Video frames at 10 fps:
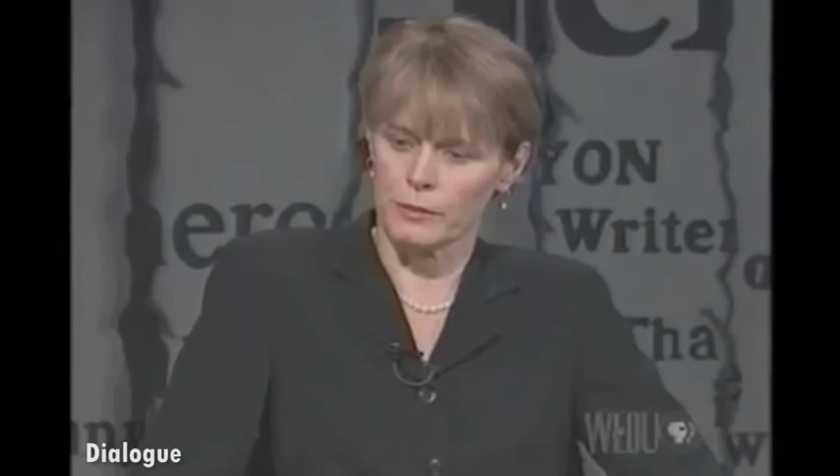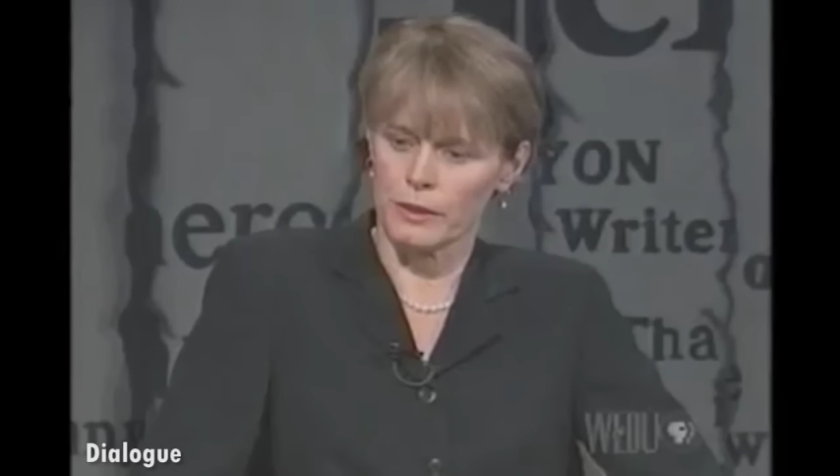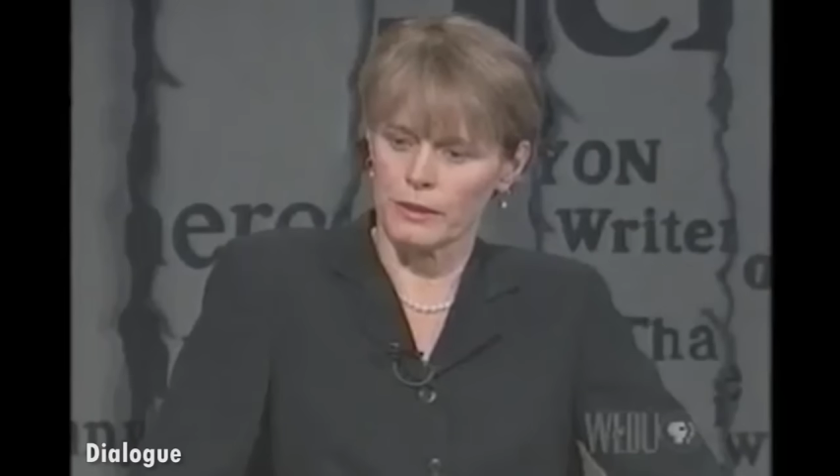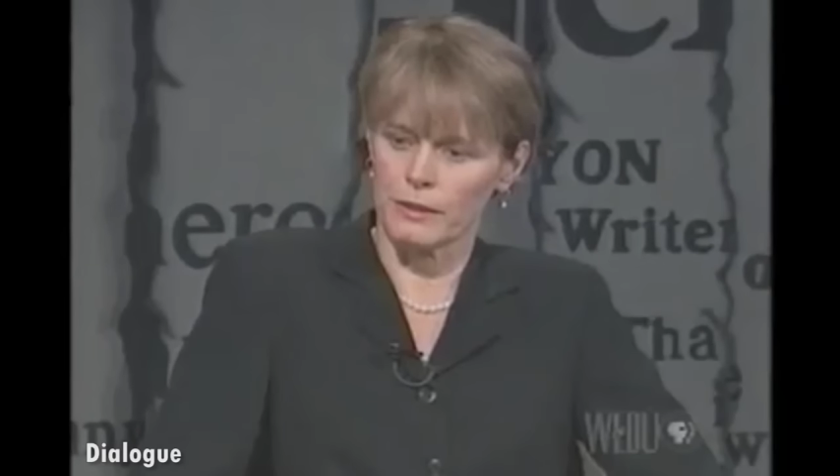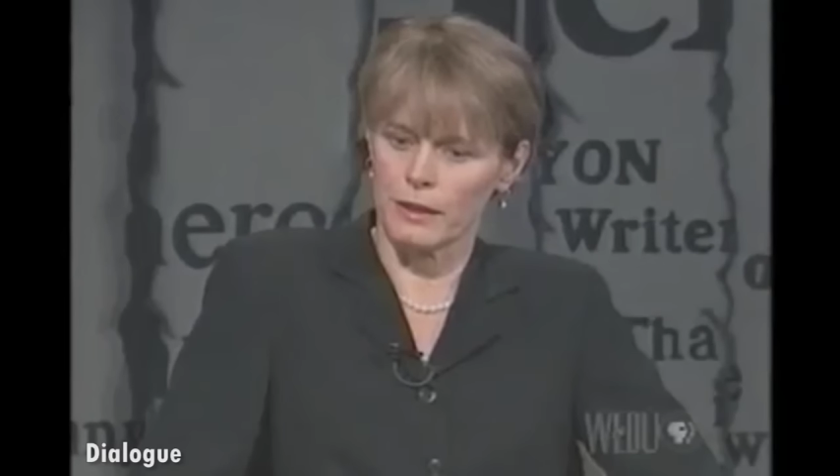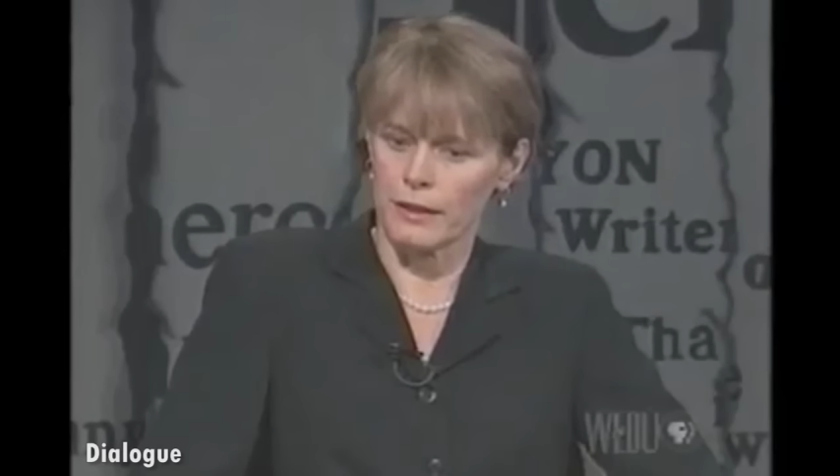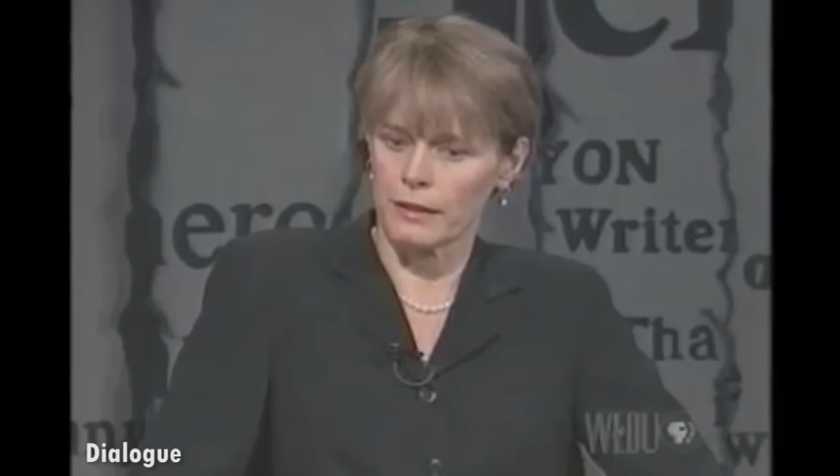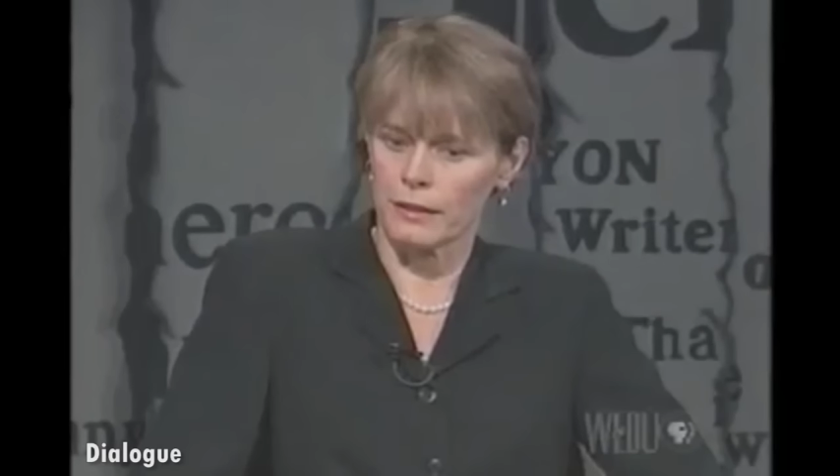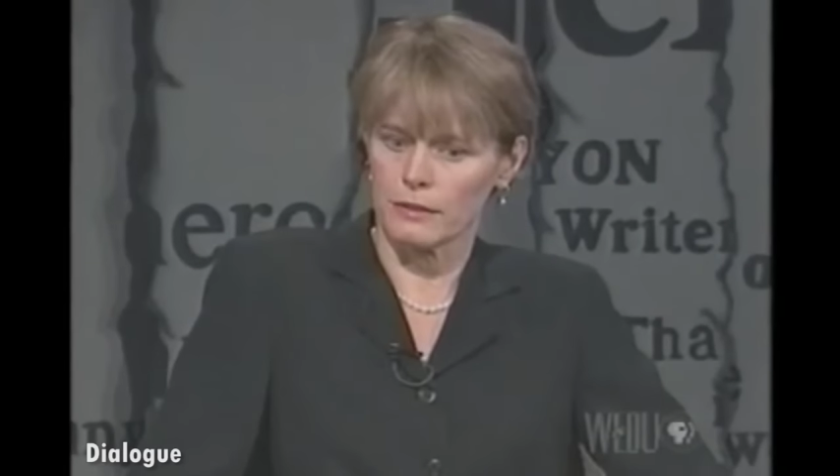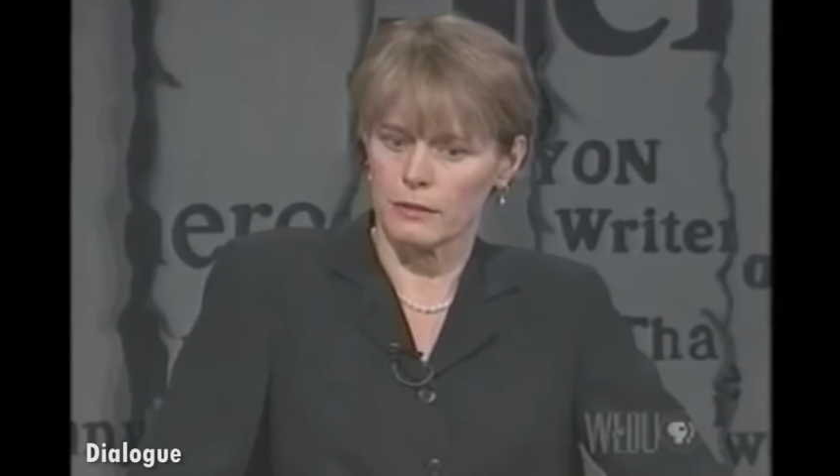really
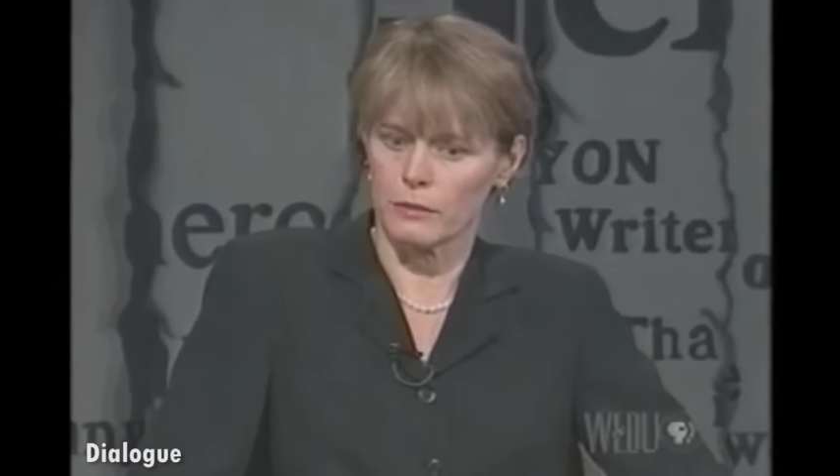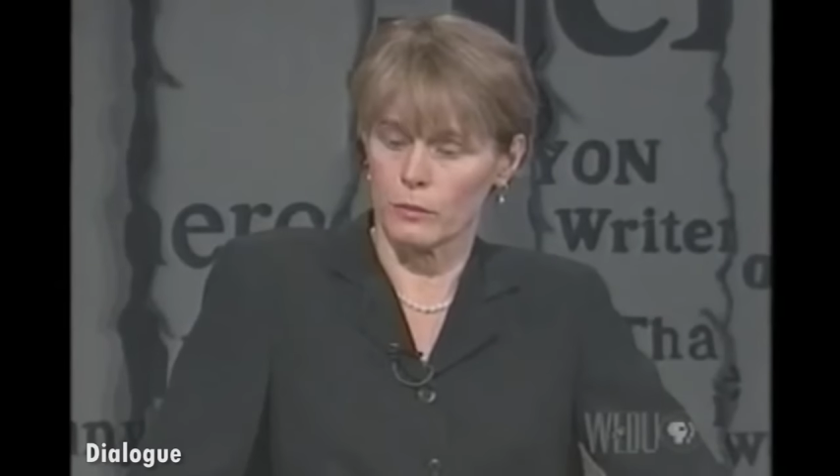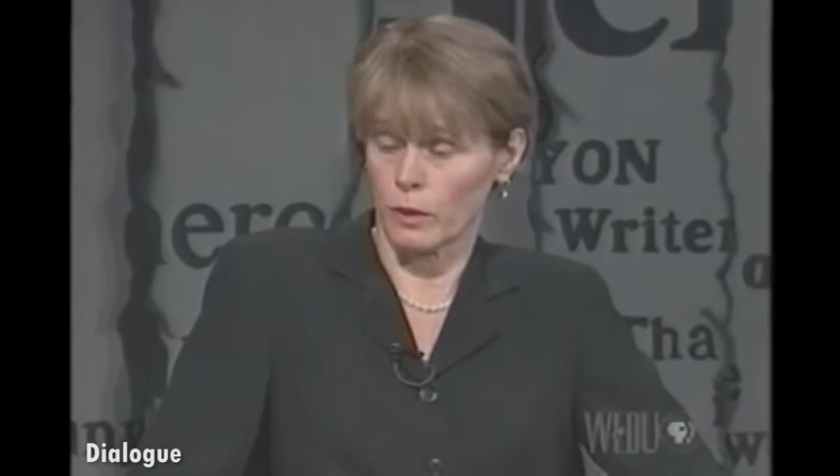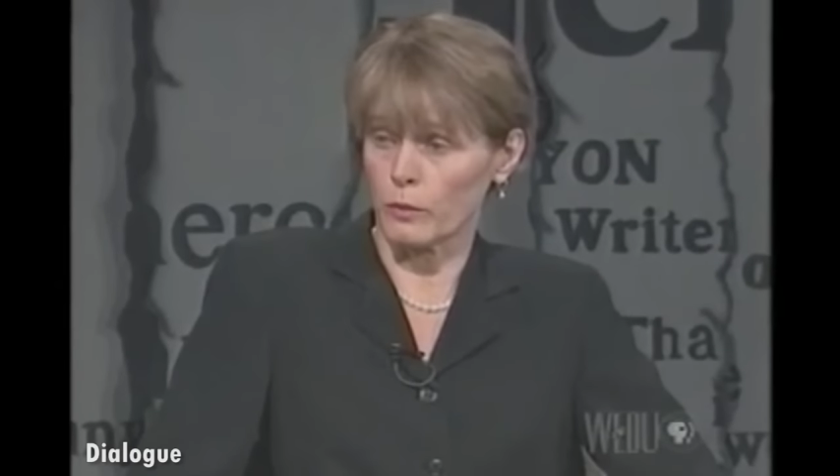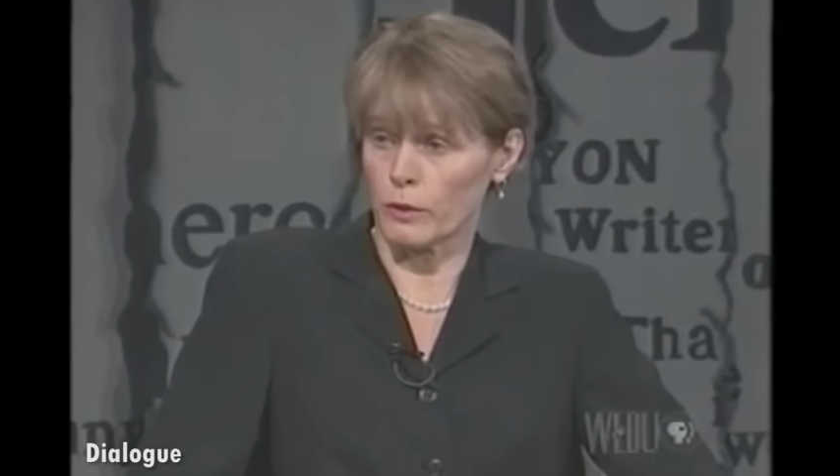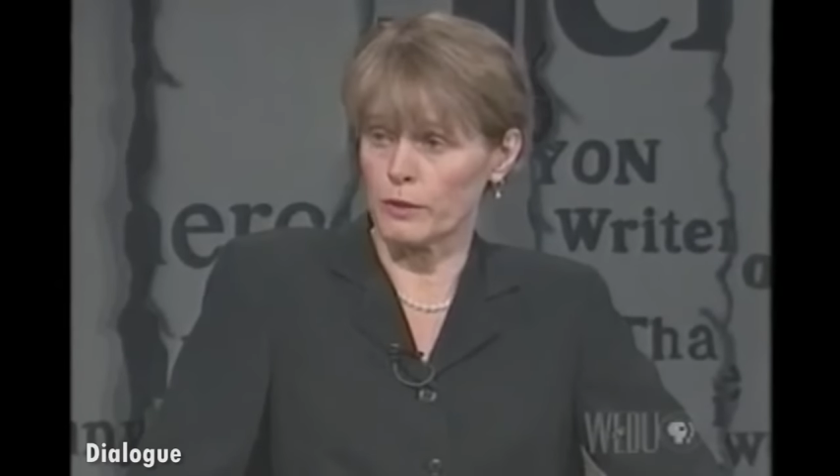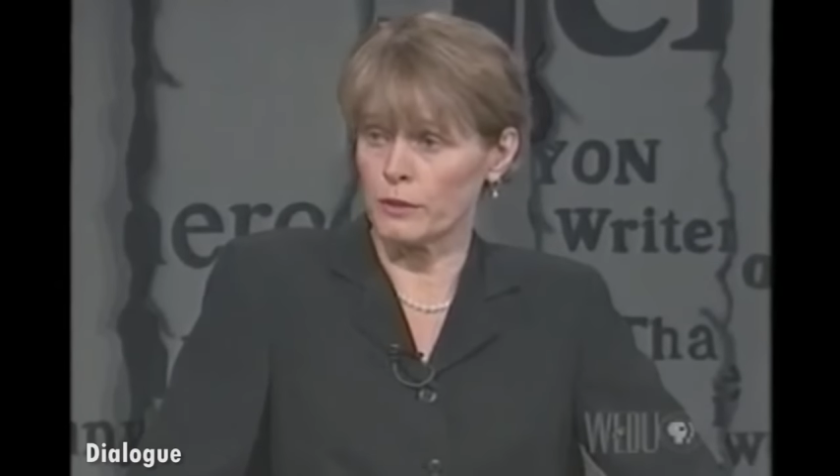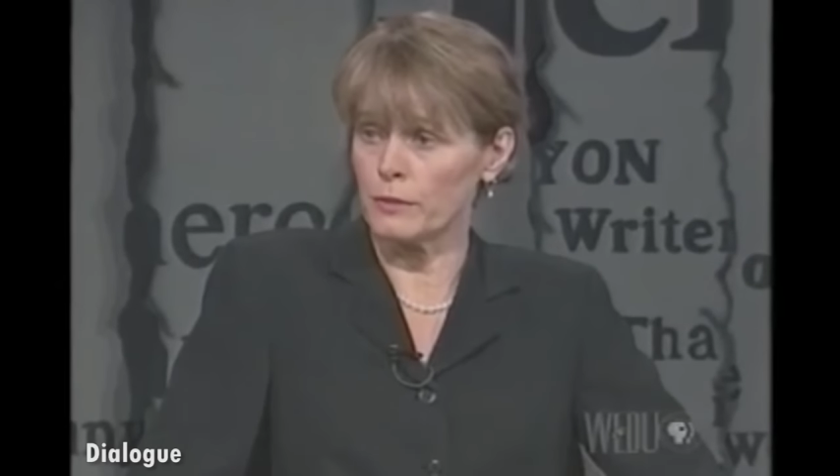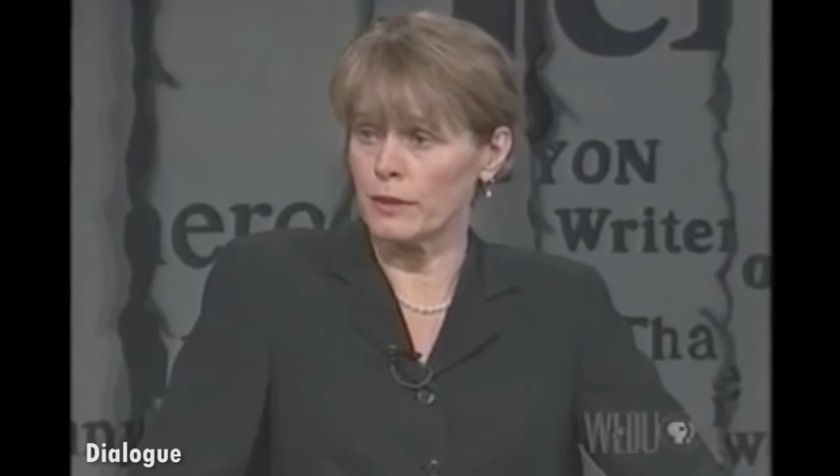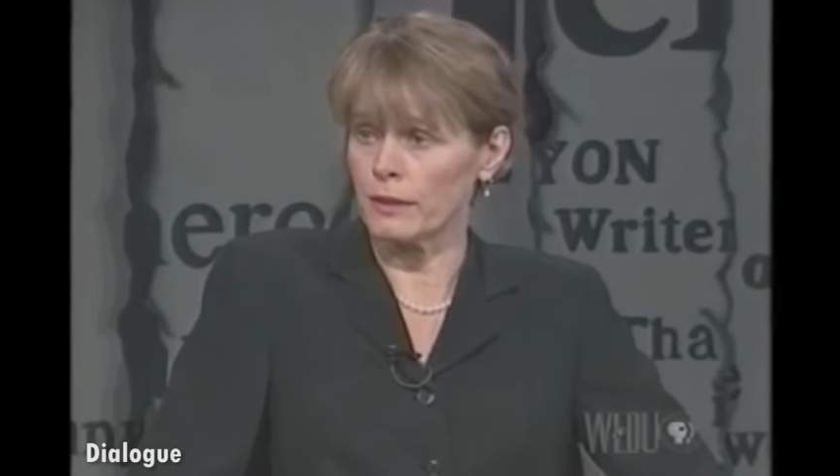like what we're
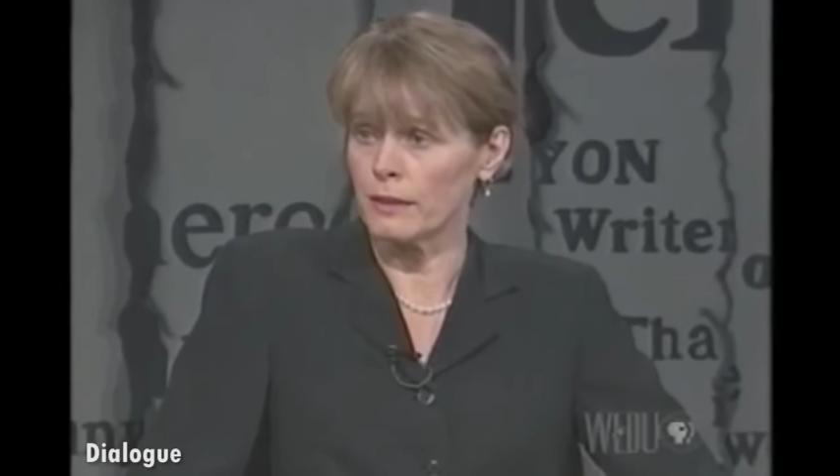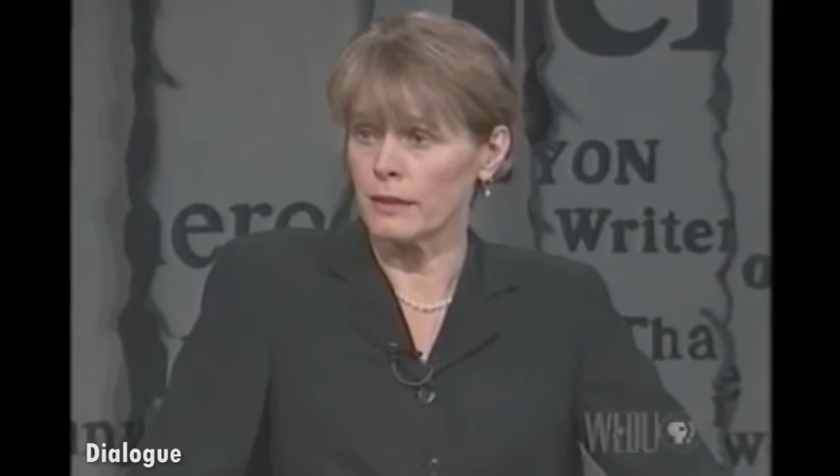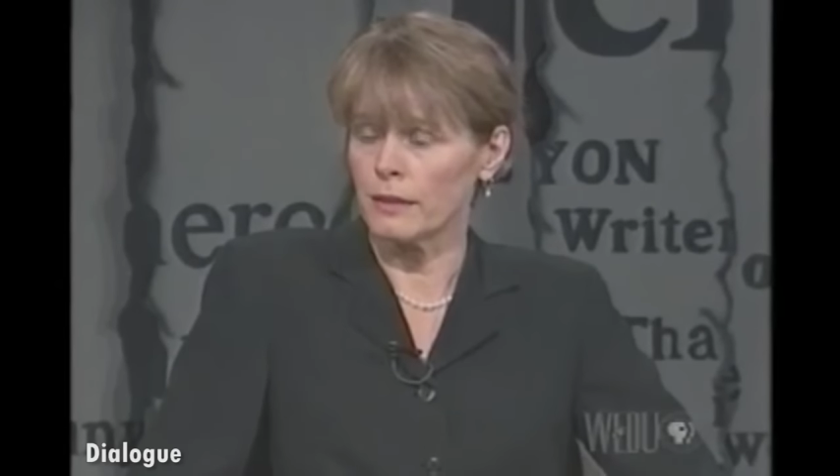doing,